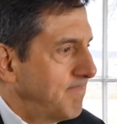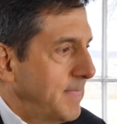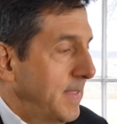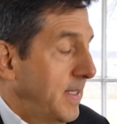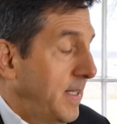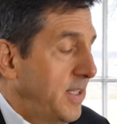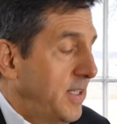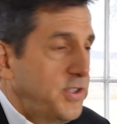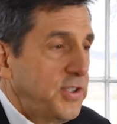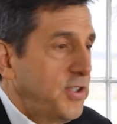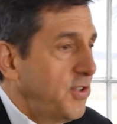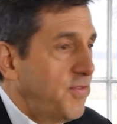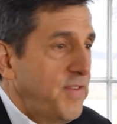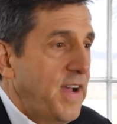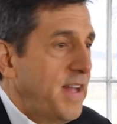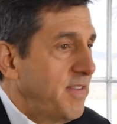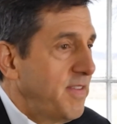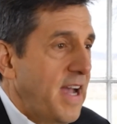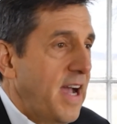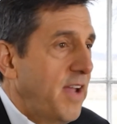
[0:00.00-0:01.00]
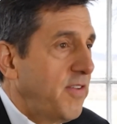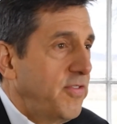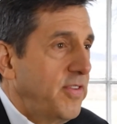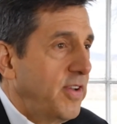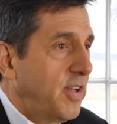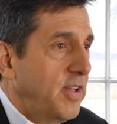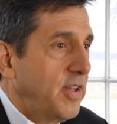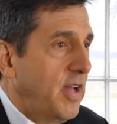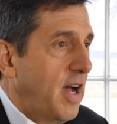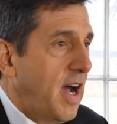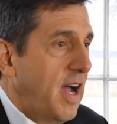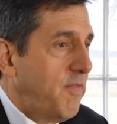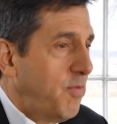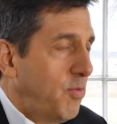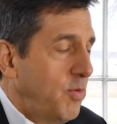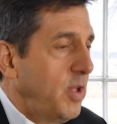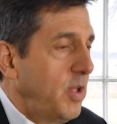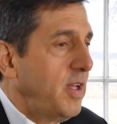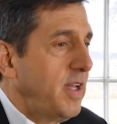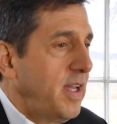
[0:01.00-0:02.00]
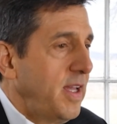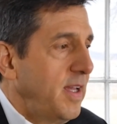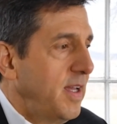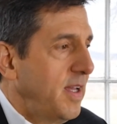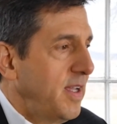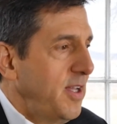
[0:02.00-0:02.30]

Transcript: It's just fantastic. I've really,